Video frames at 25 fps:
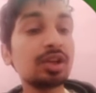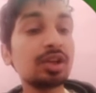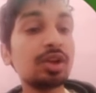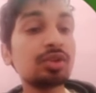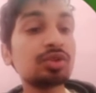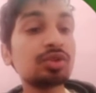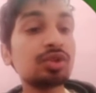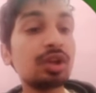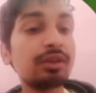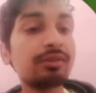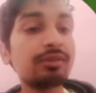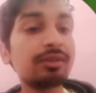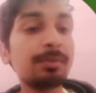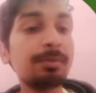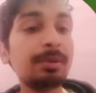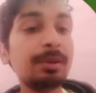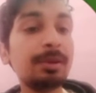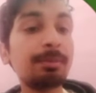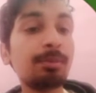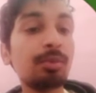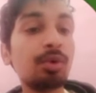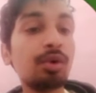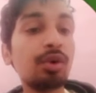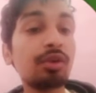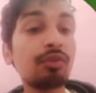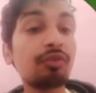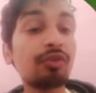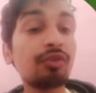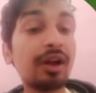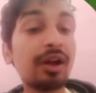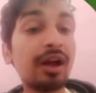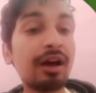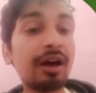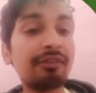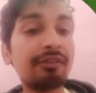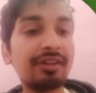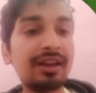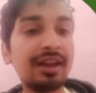So it will be more
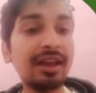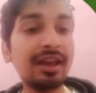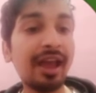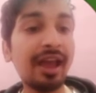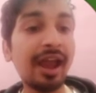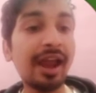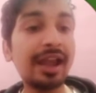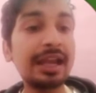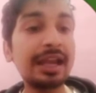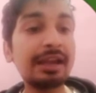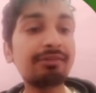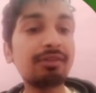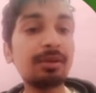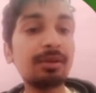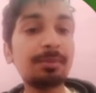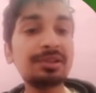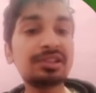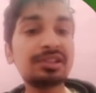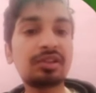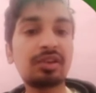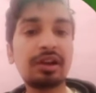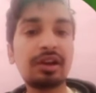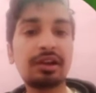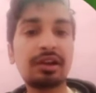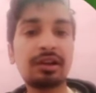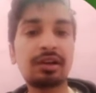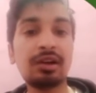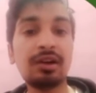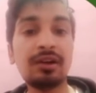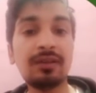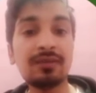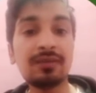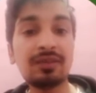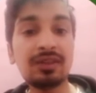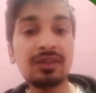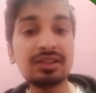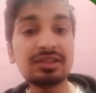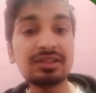away and it will be straighter.
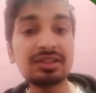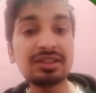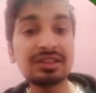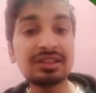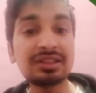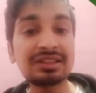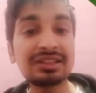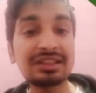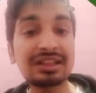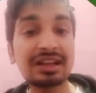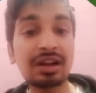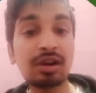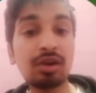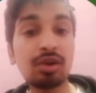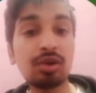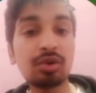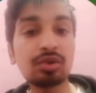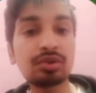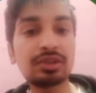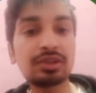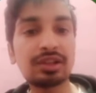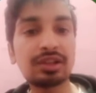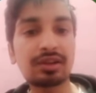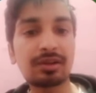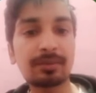This is closer.